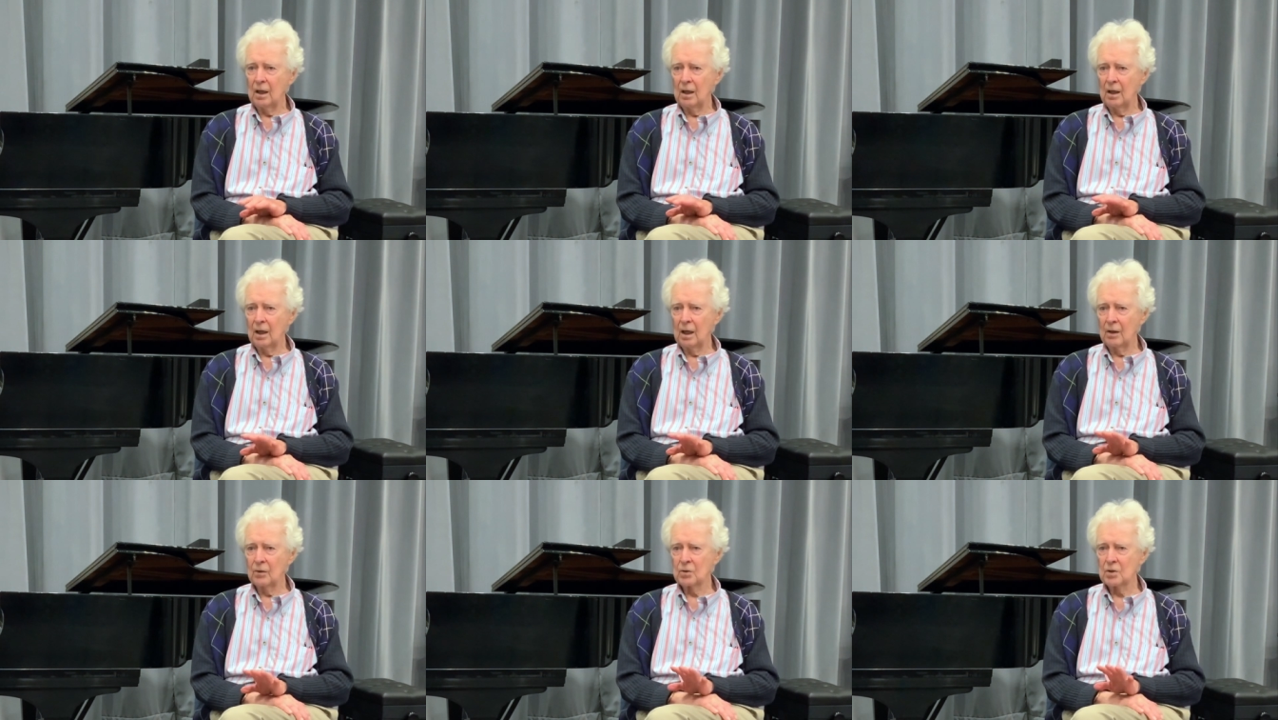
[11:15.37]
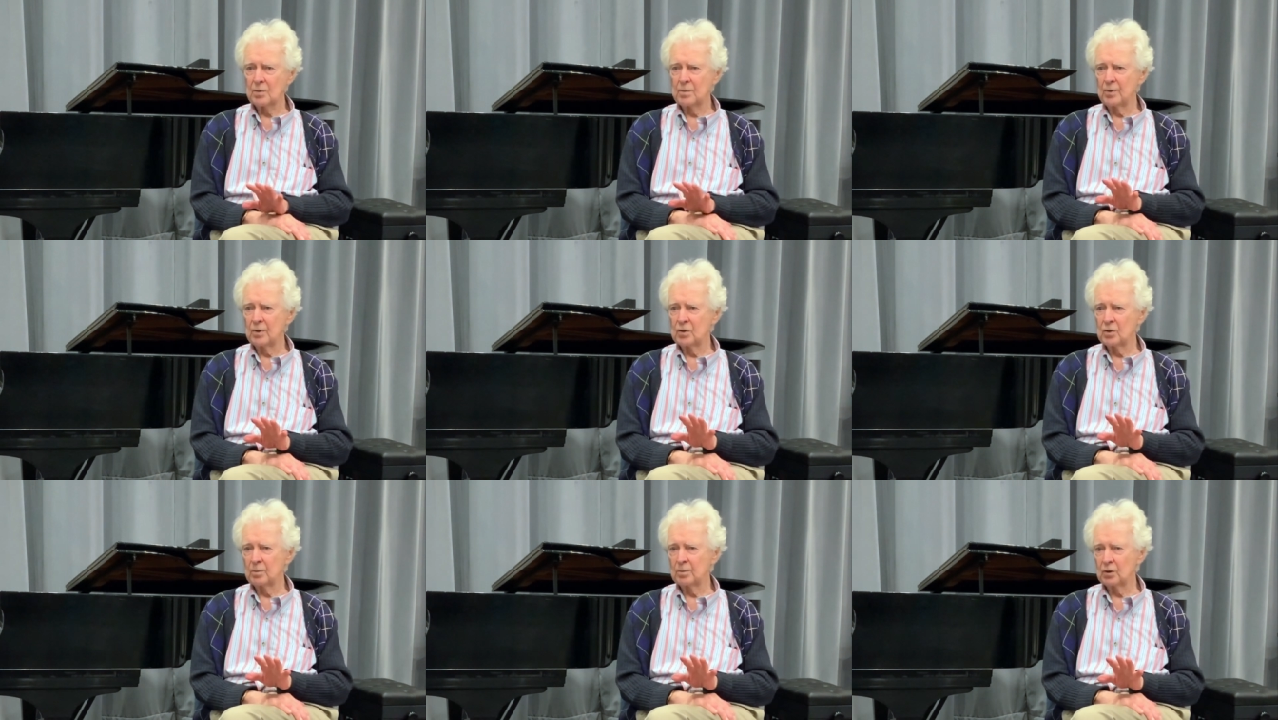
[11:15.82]
I was
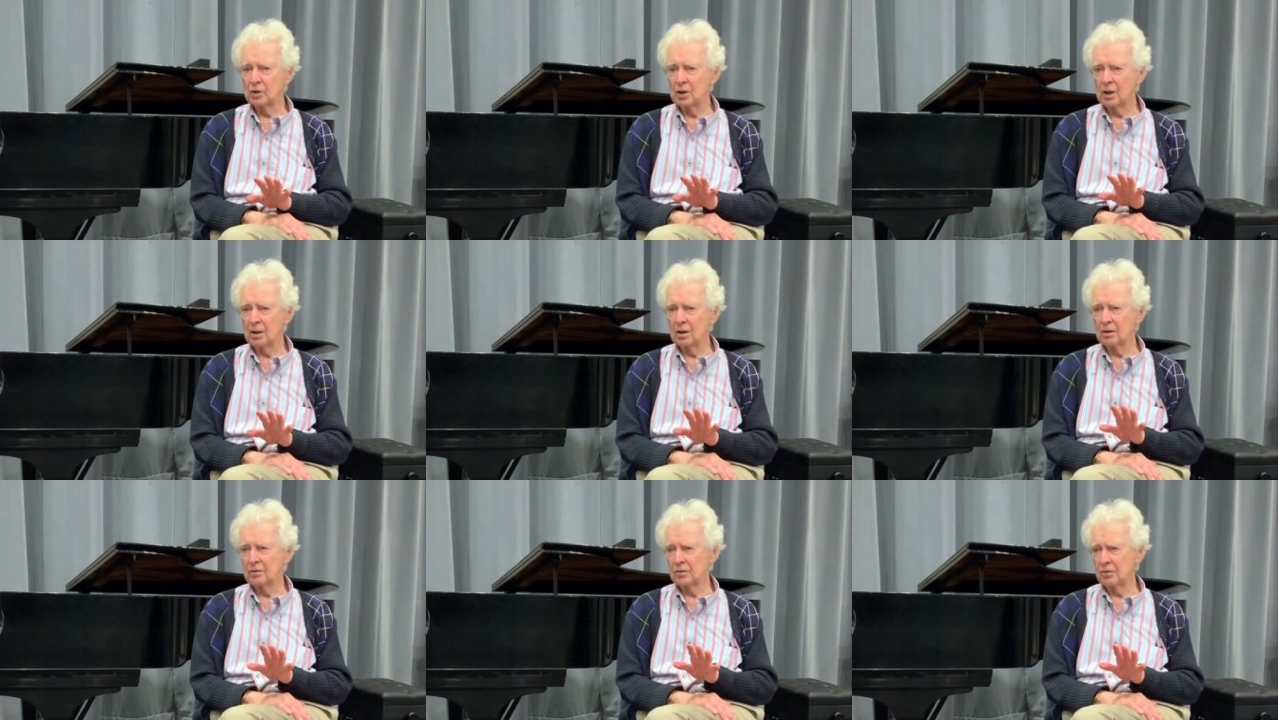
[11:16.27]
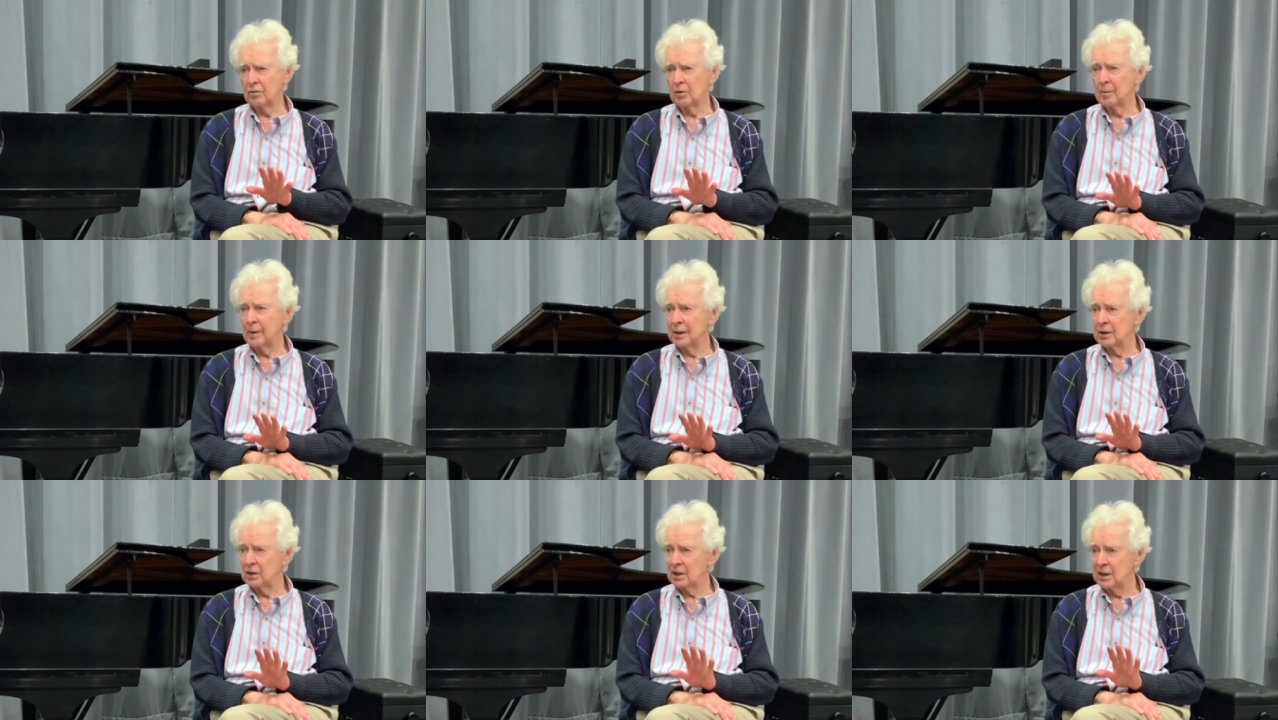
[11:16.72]
principal cello for
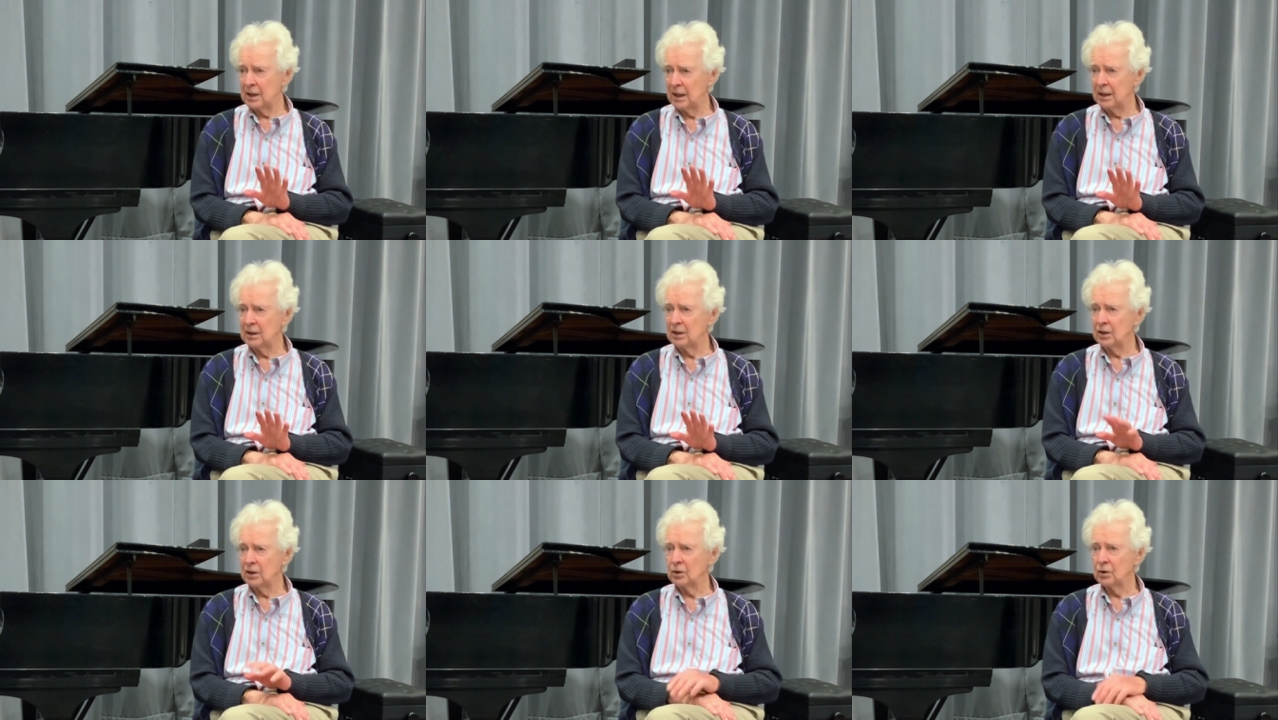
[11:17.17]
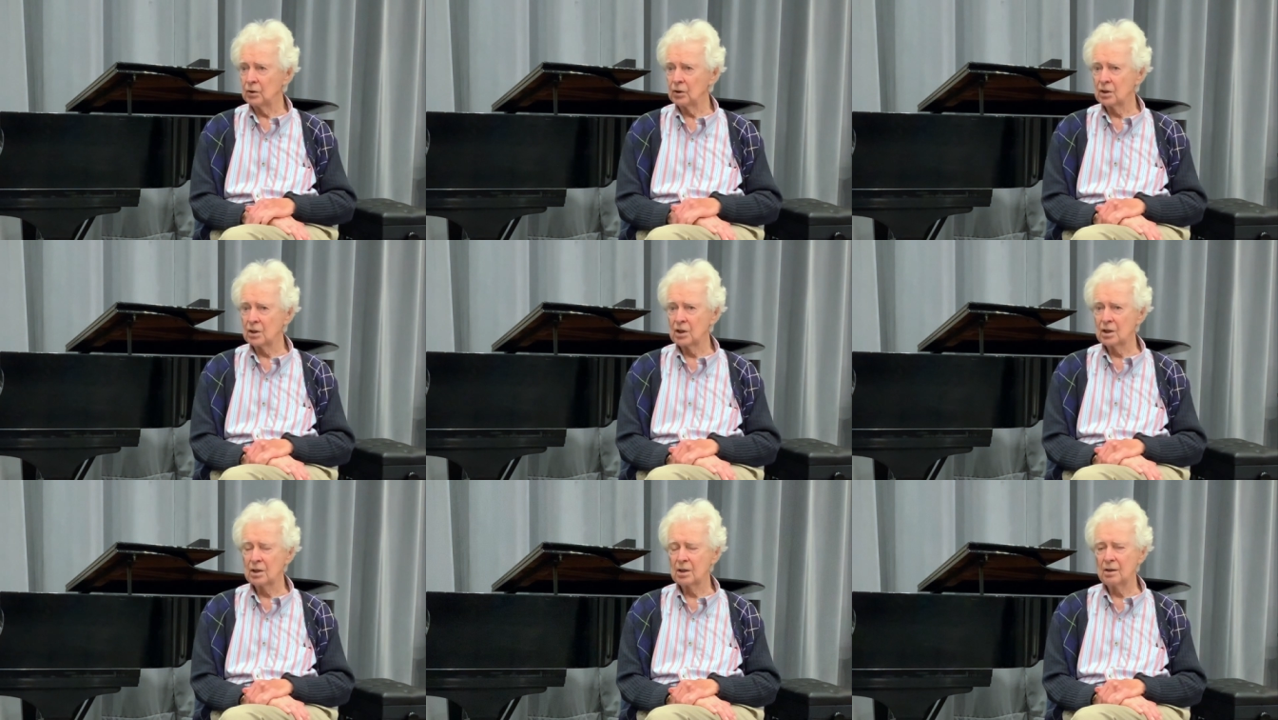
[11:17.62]
about 10
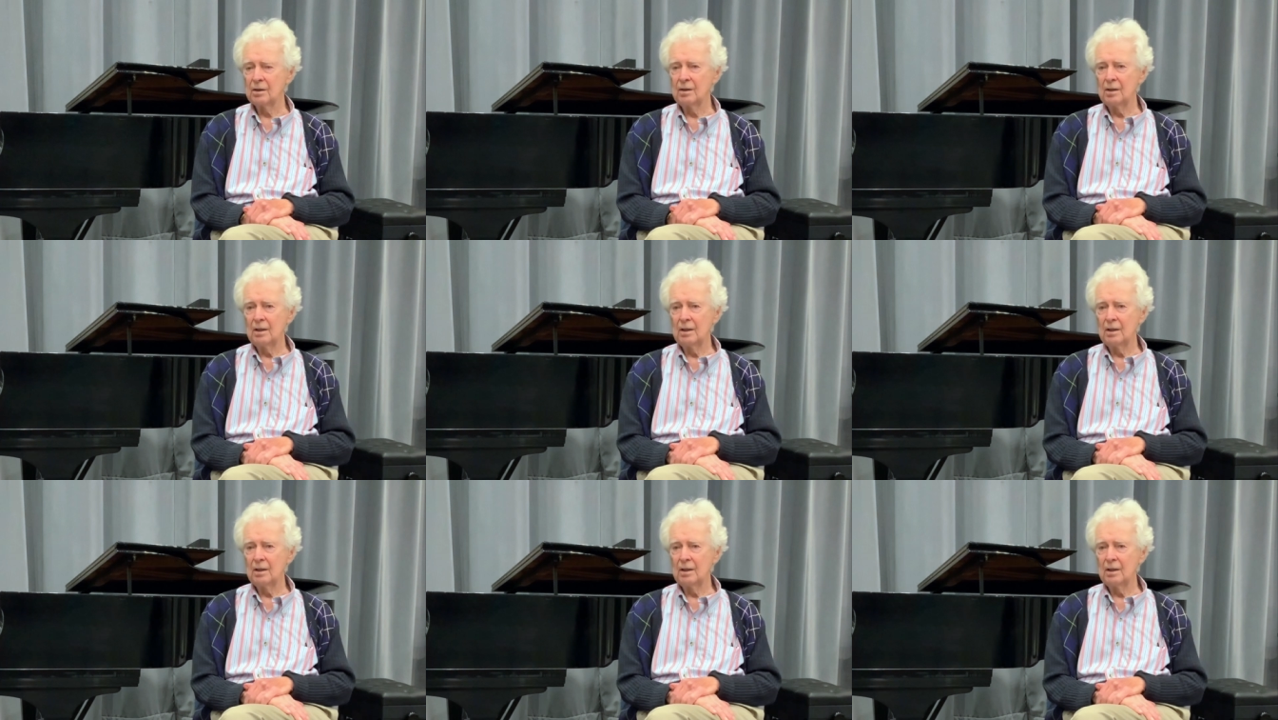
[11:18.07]
years.